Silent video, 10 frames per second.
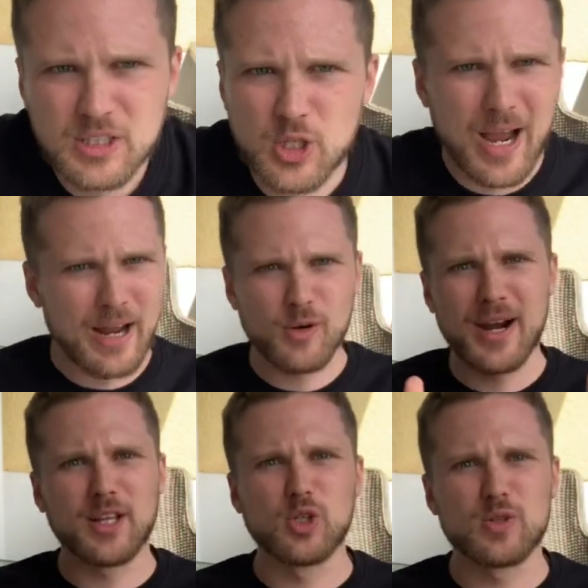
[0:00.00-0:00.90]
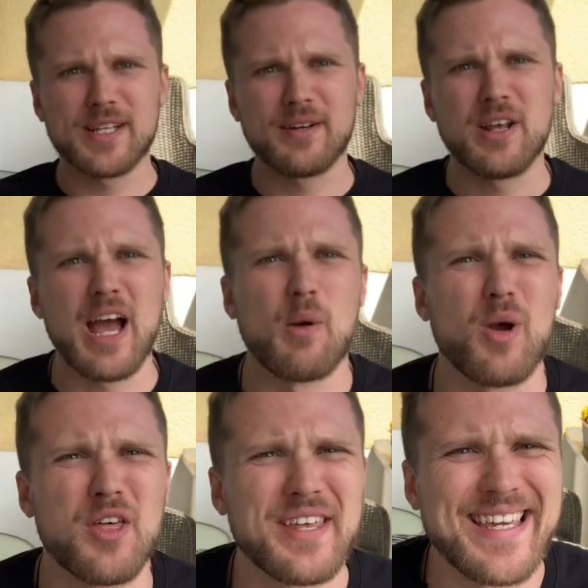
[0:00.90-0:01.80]
So how did I lose it? I
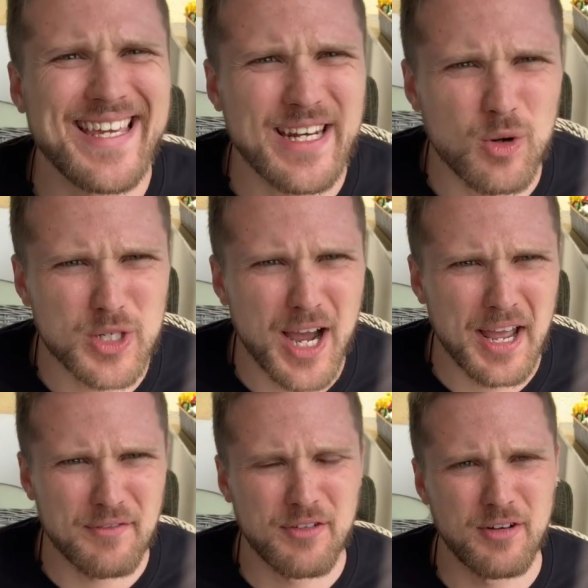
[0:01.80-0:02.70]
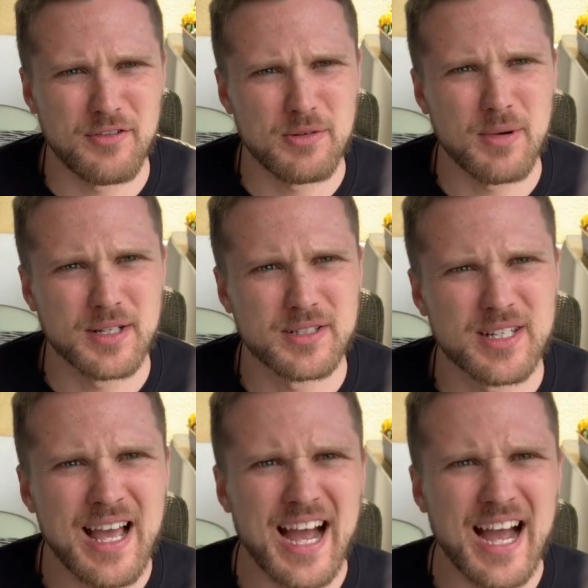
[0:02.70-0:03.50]
went on the keto diet for a few months.